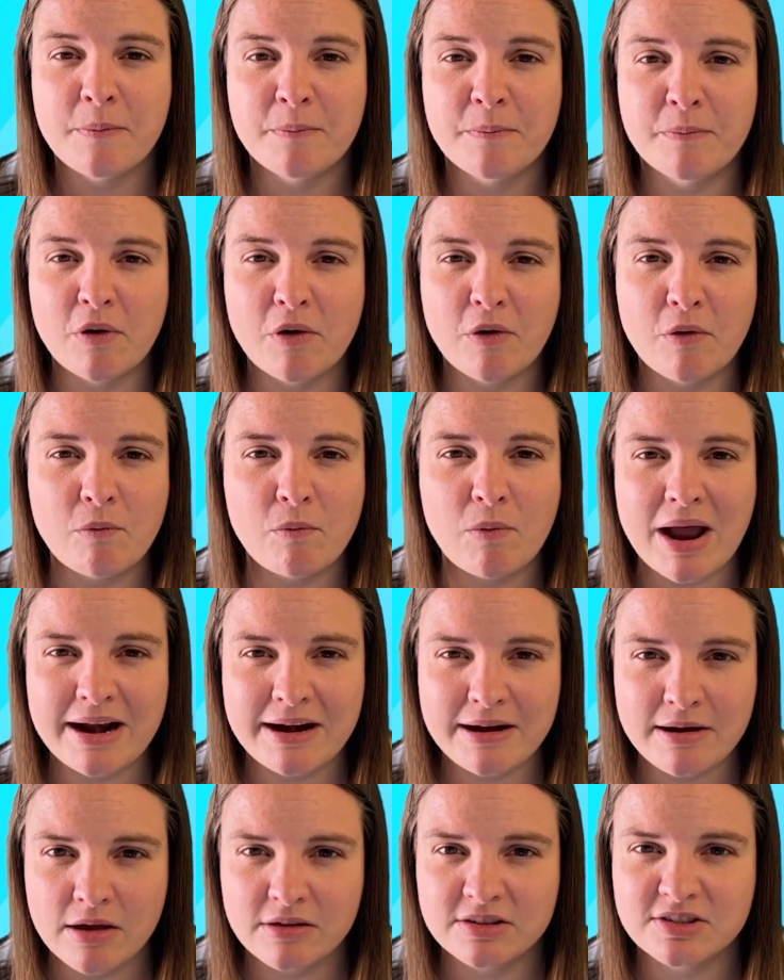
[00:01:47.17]
but
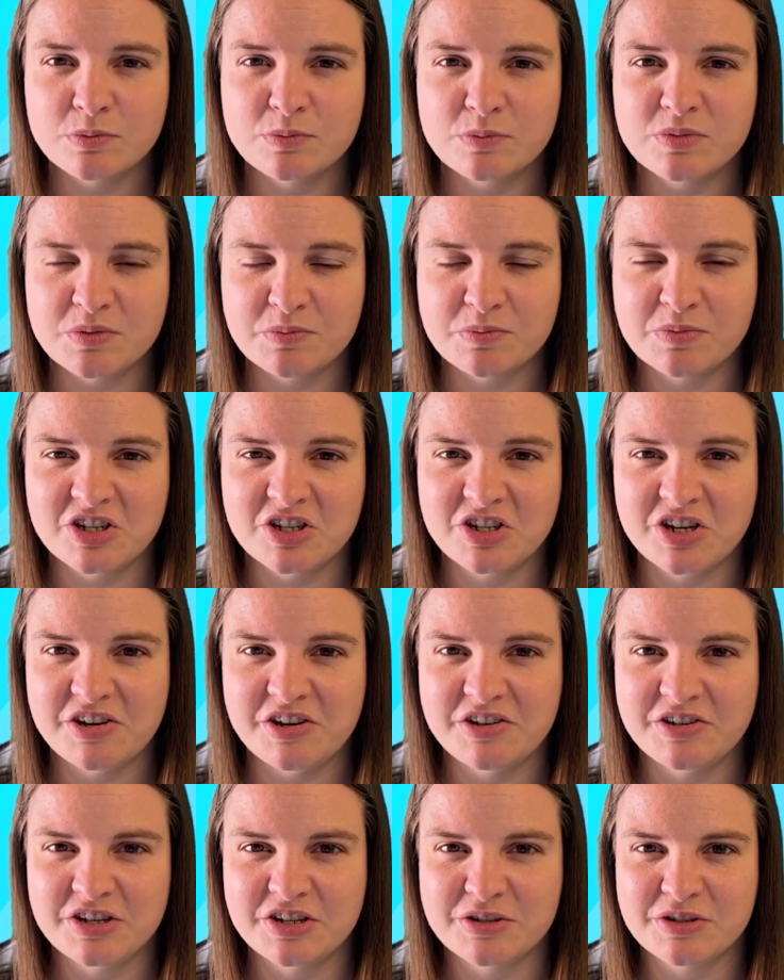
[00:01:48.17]
when some
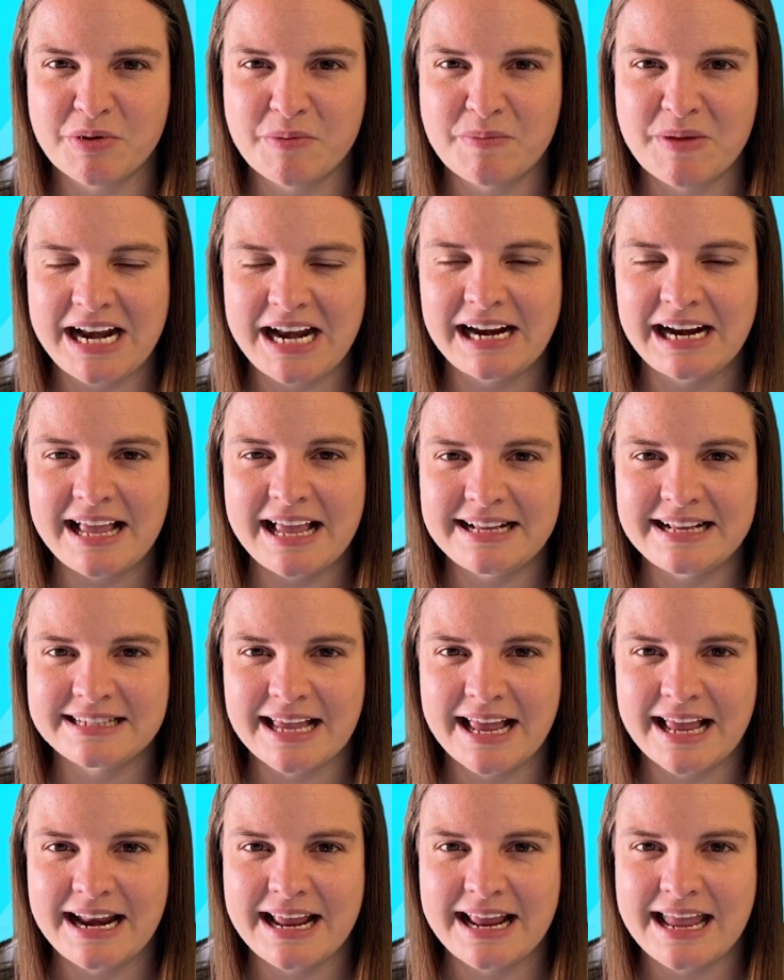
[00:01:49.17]
substitutions were made later
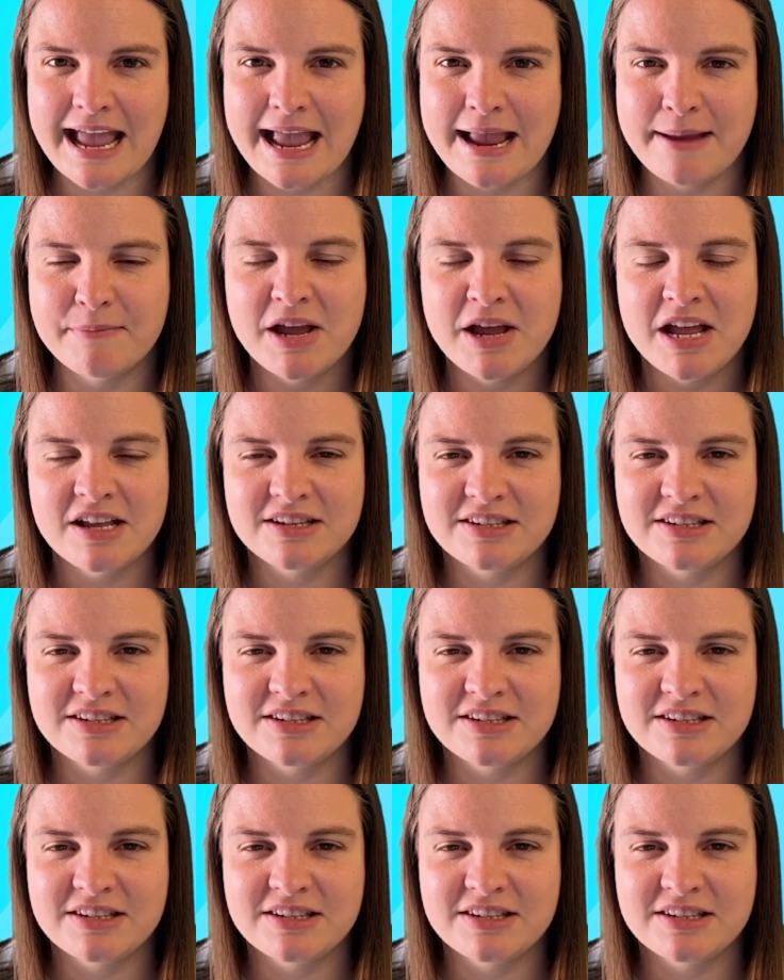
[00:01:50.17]
in the game,